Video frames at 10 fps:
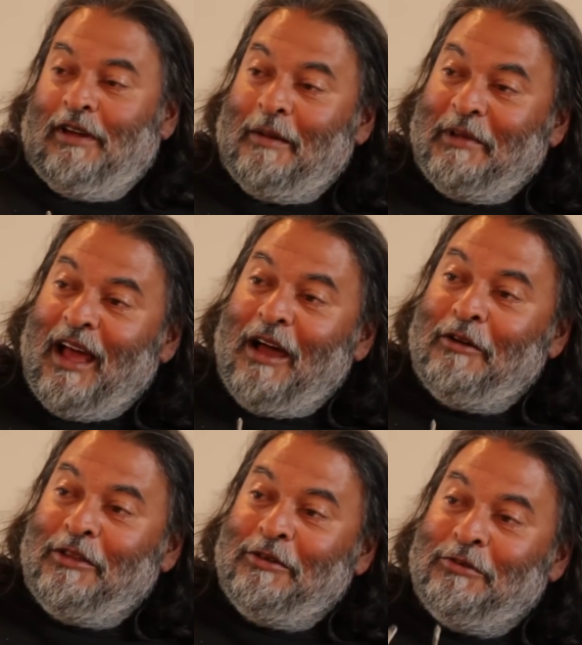I mean,
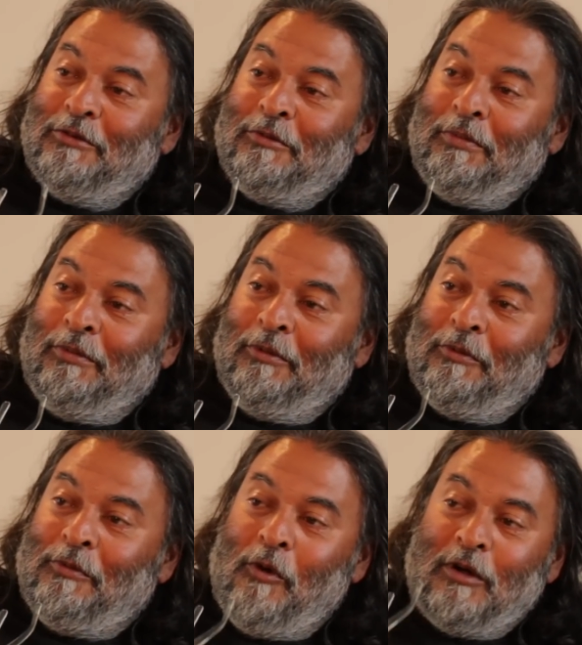
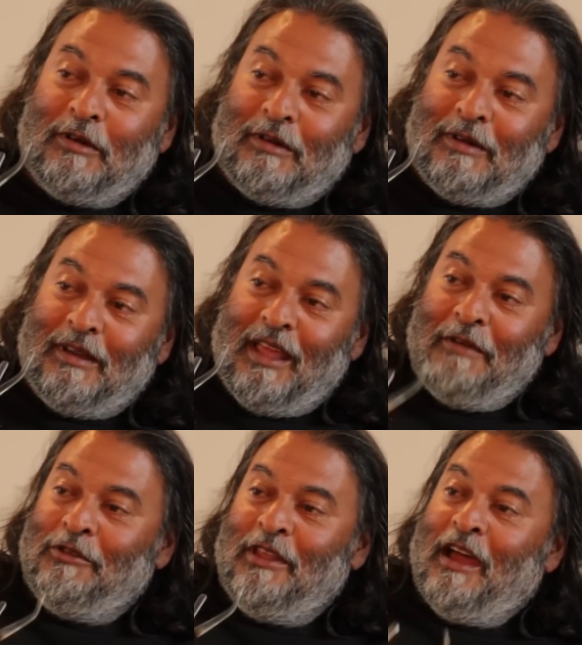what
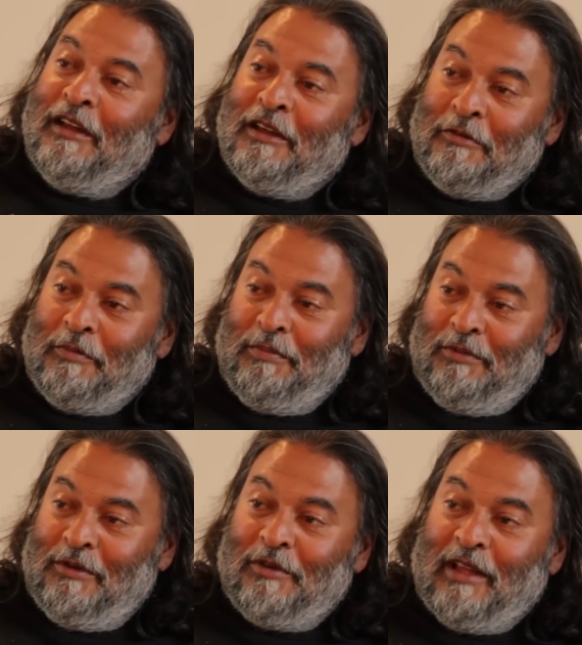gave you the idea
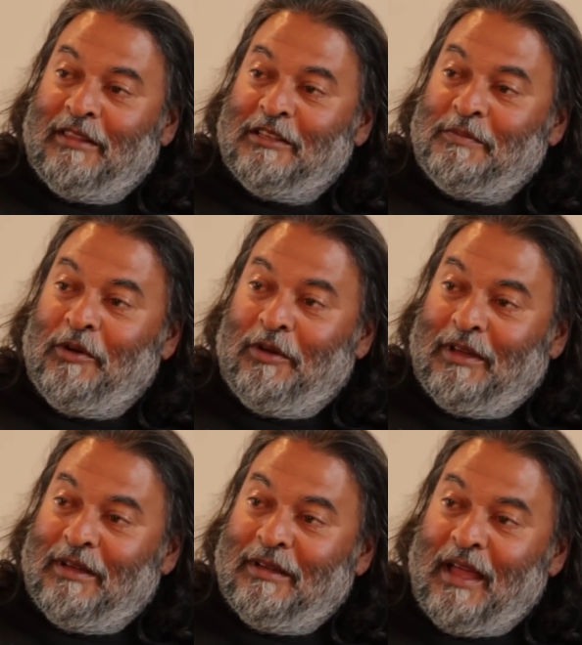to write this book?
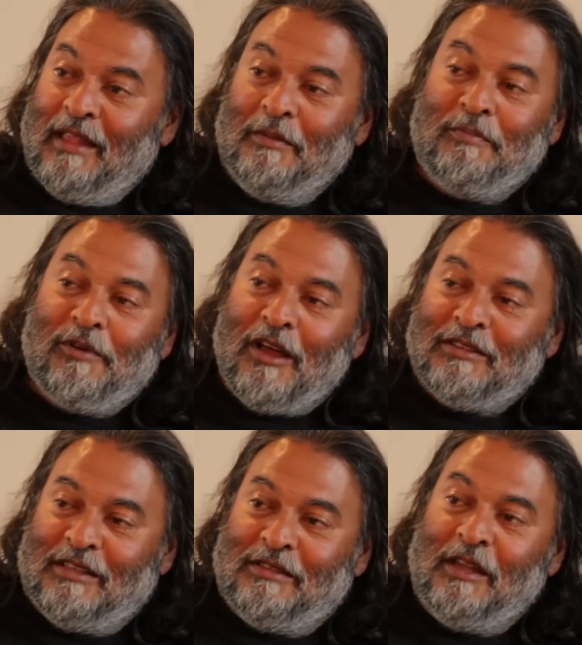And the
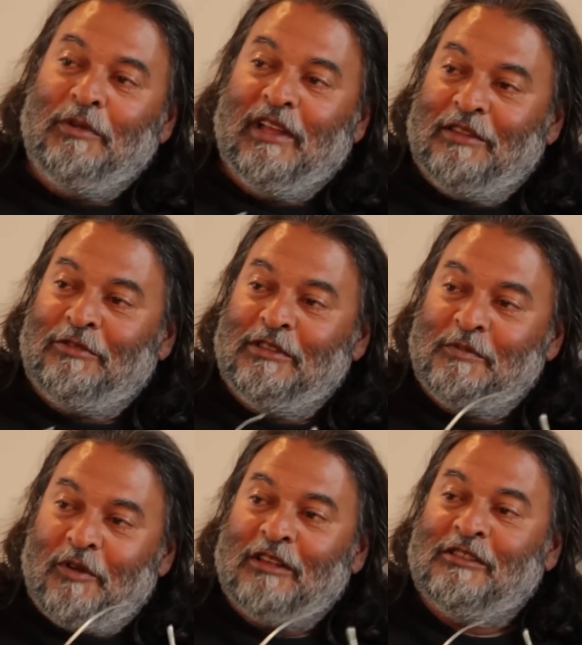process, then we'll get through this
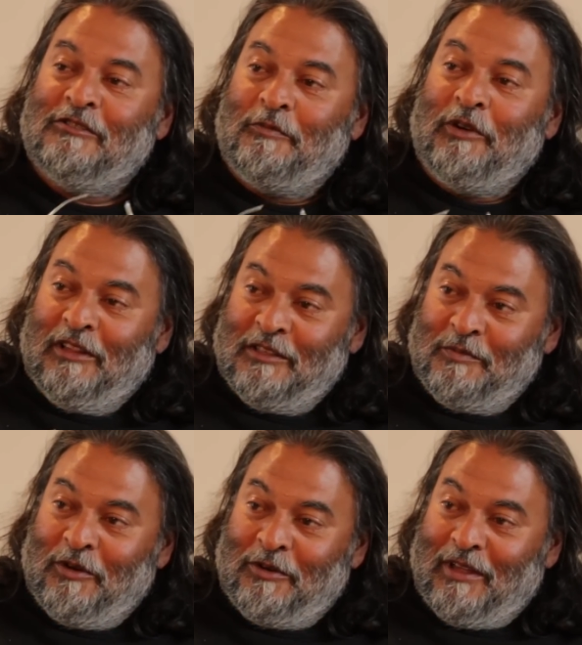process of putting this
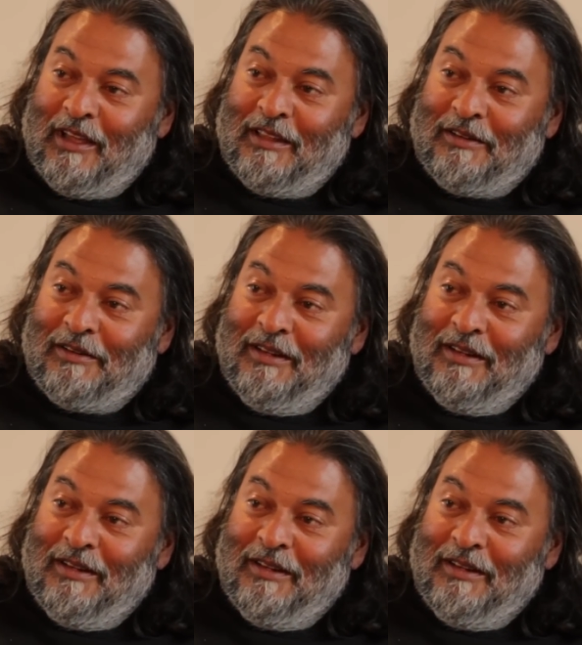book together.